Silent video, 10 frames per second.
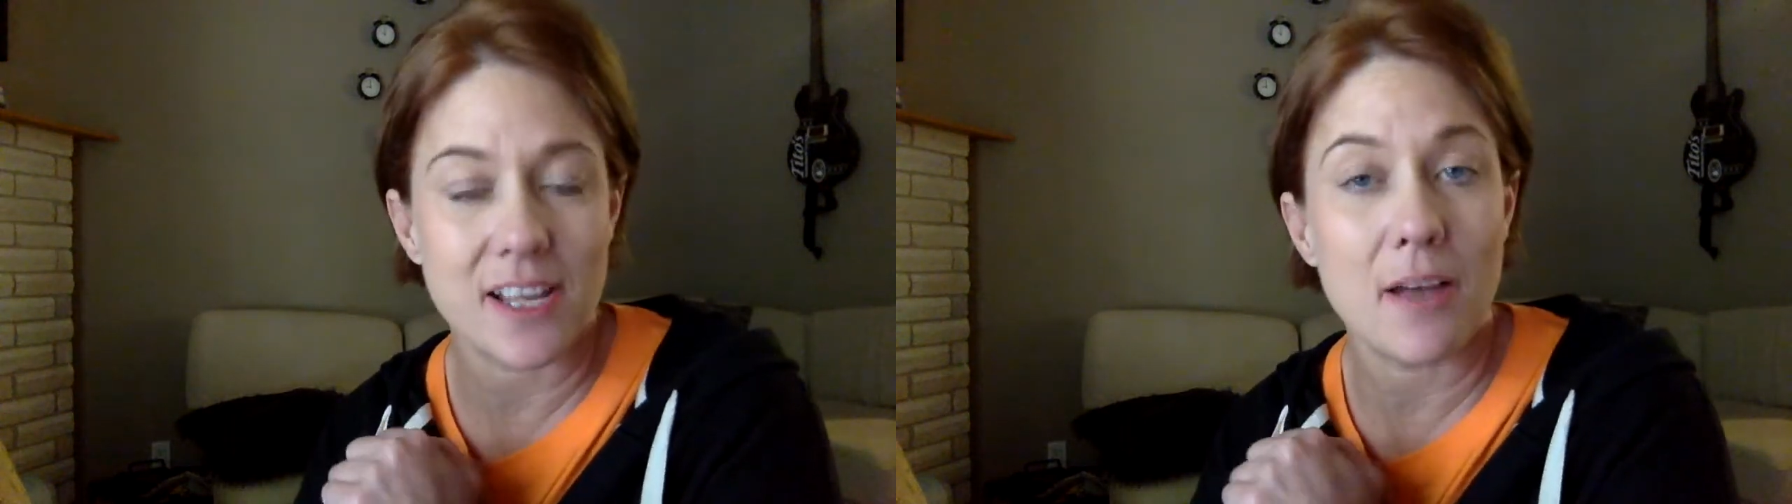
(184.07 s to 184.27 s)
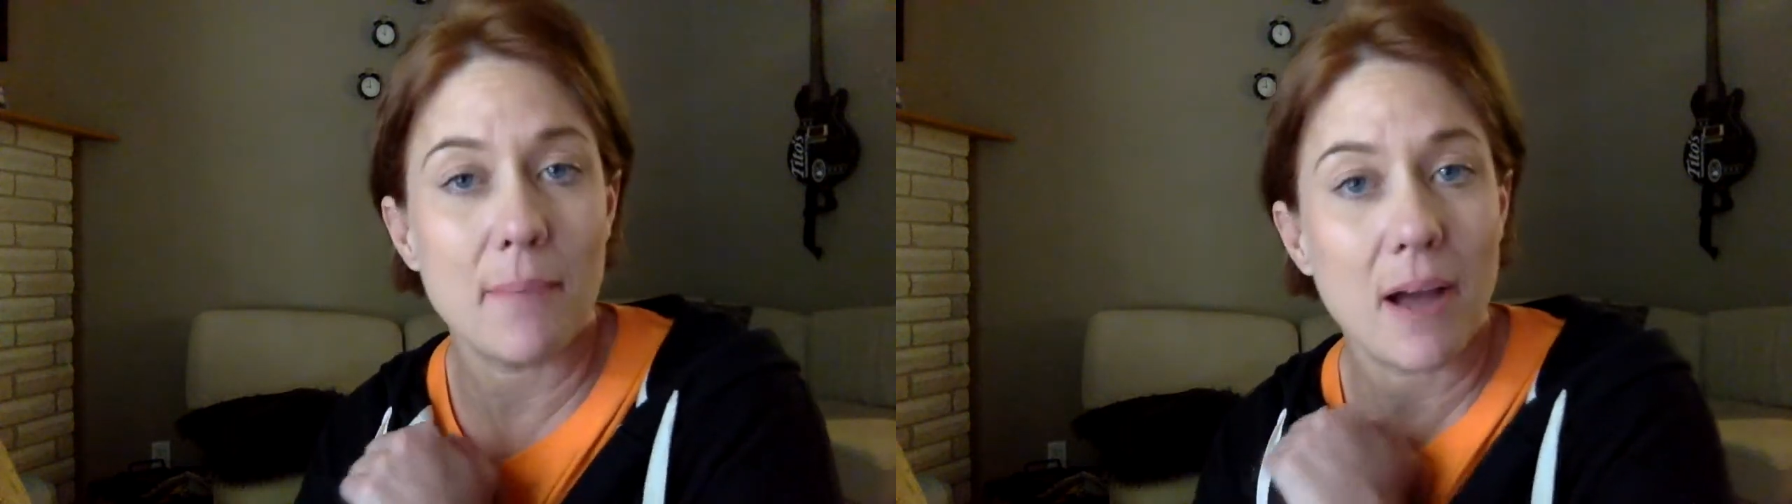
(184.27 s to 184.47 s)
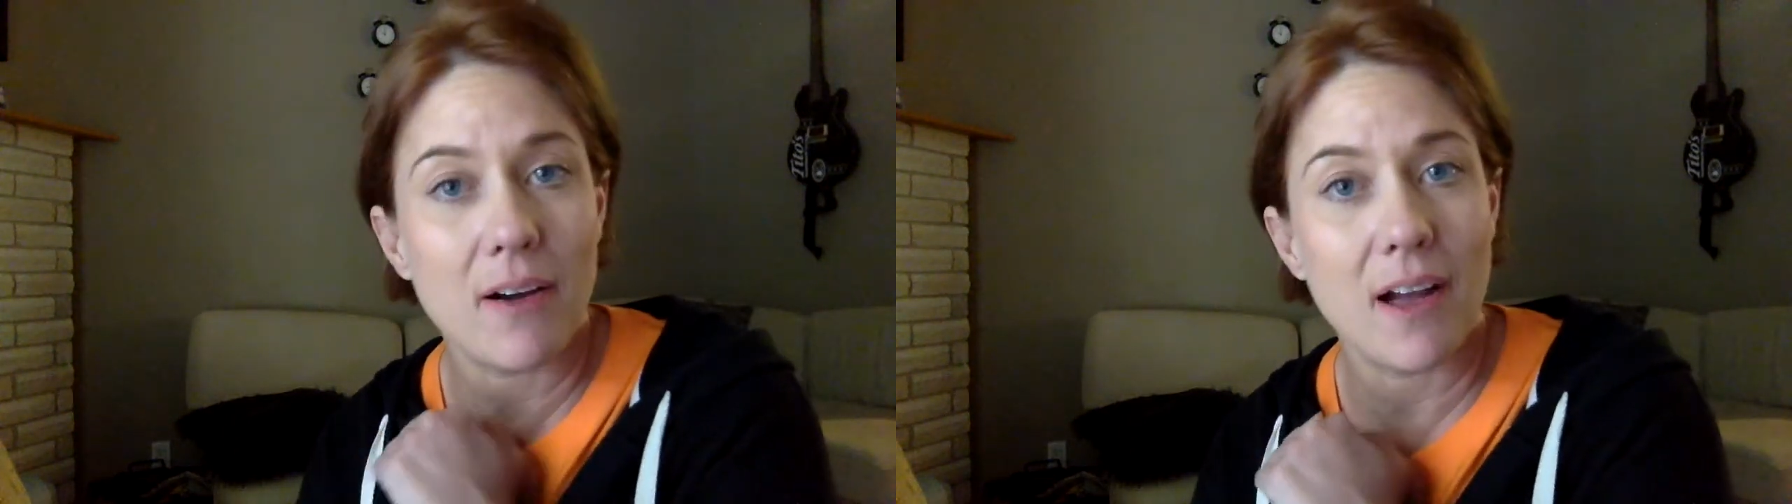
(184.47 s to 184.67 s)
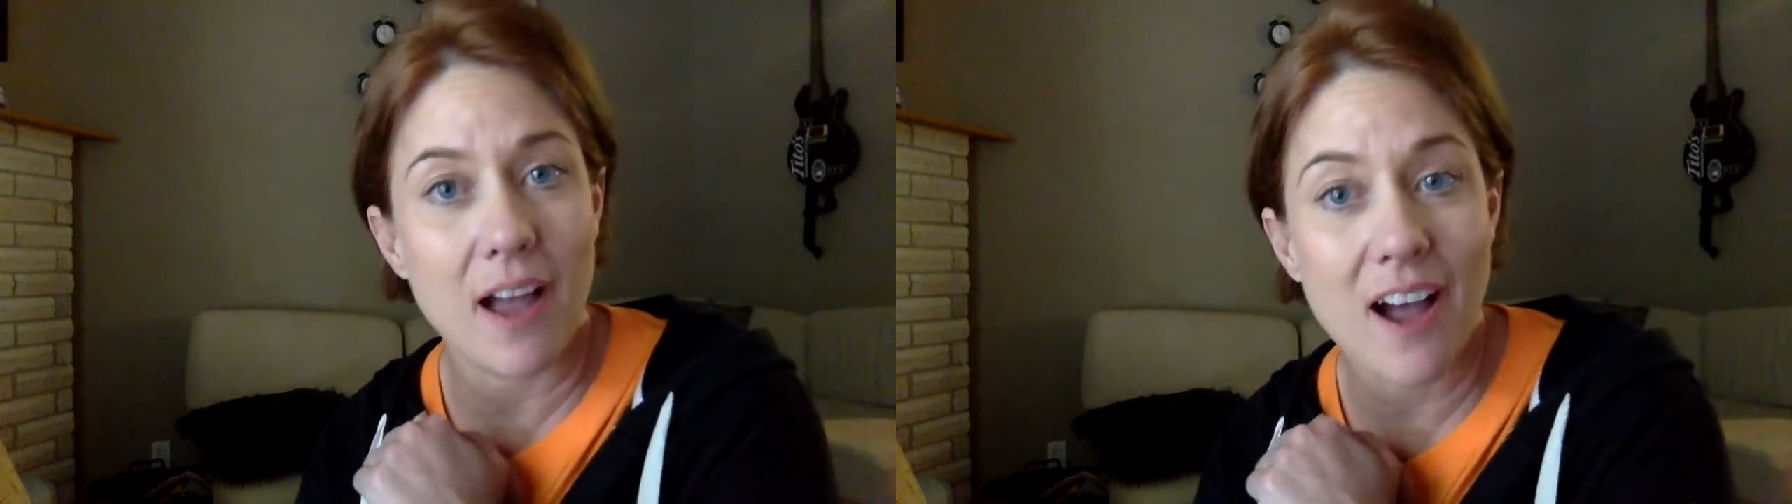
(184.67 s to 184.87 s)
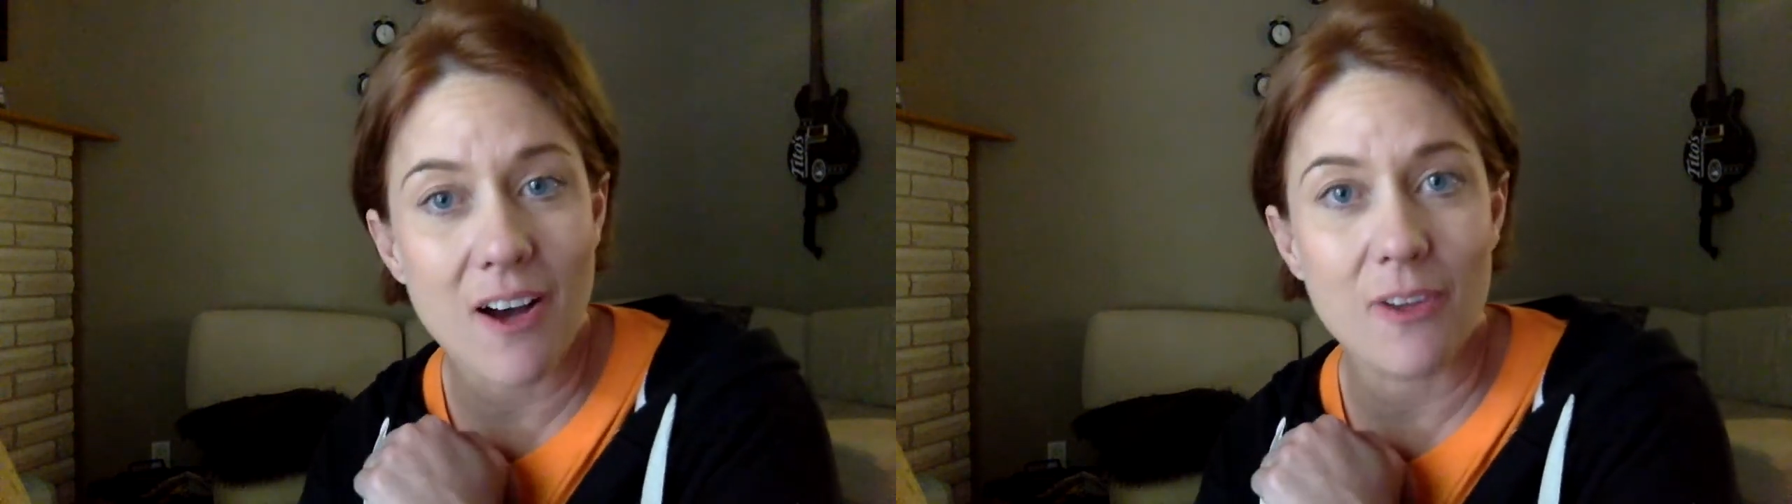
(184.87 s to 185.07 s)
about
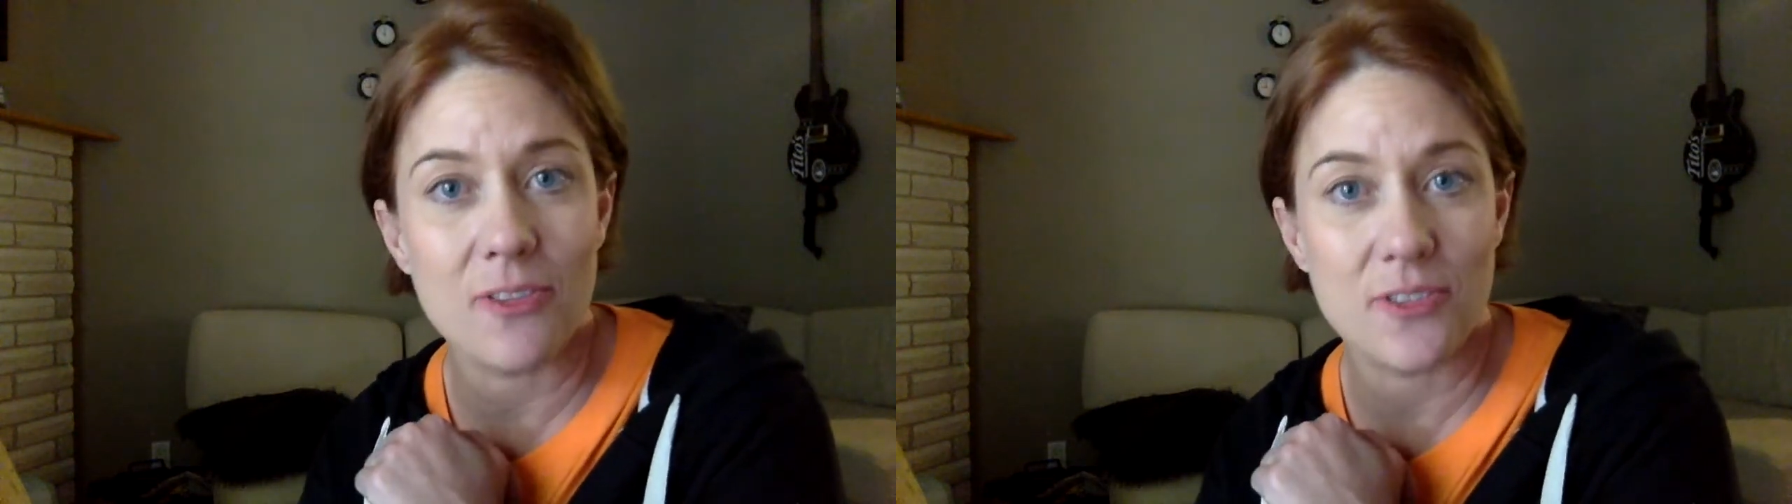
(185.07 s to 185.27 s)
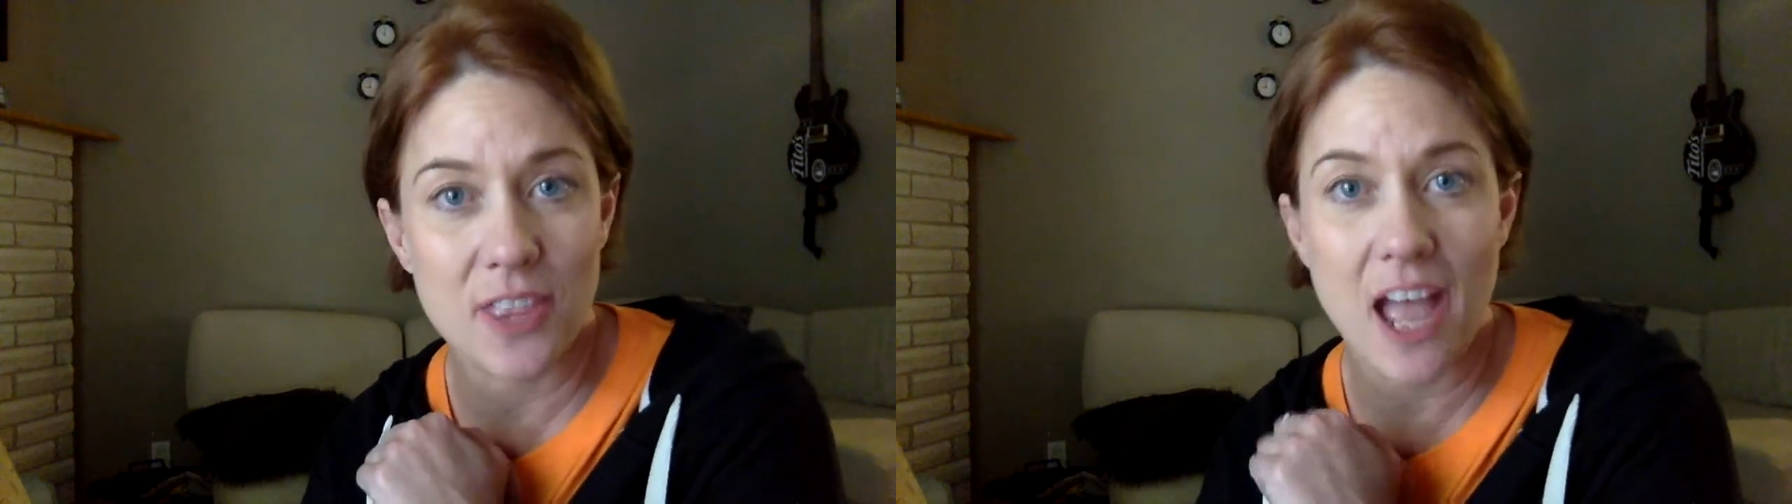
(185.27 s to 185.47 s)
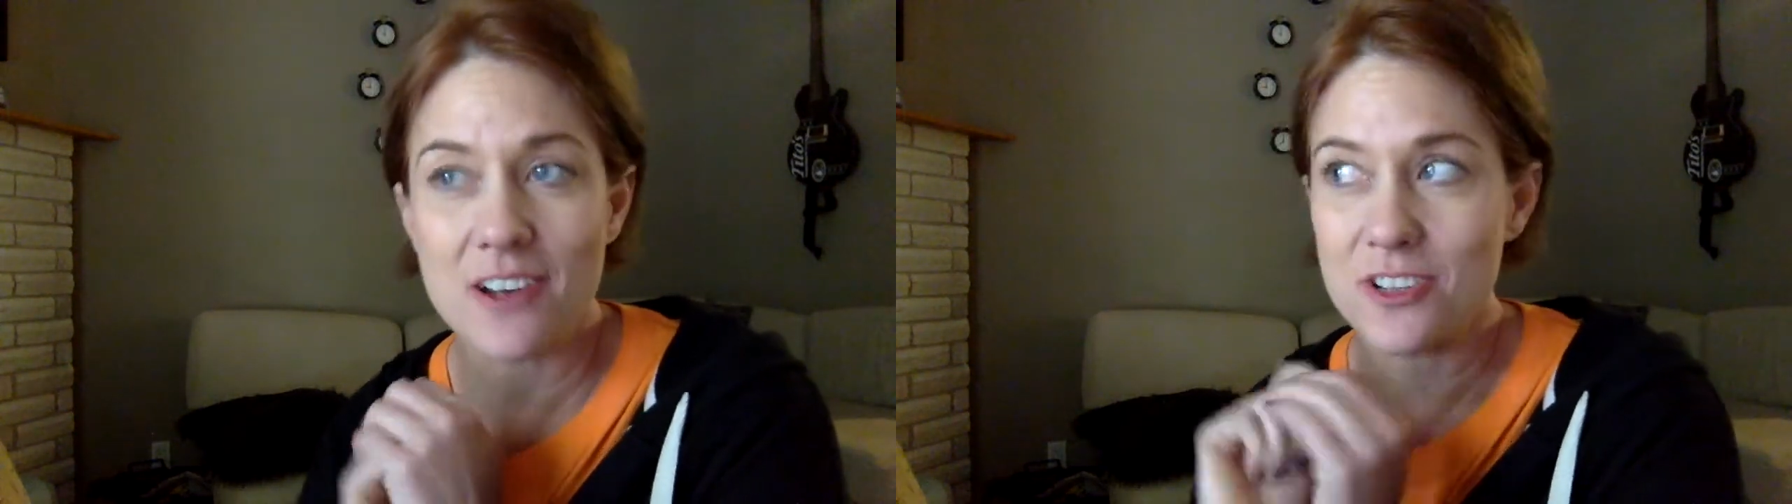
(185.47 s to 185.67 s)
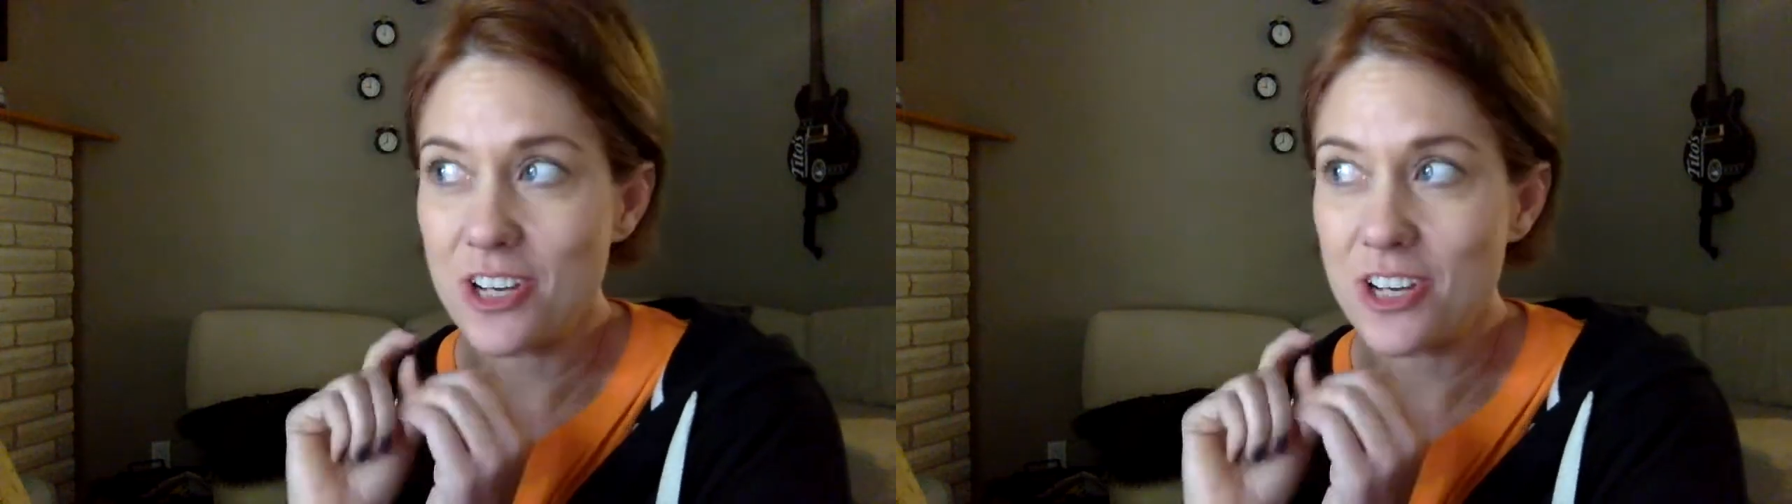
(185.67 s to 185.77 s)
how that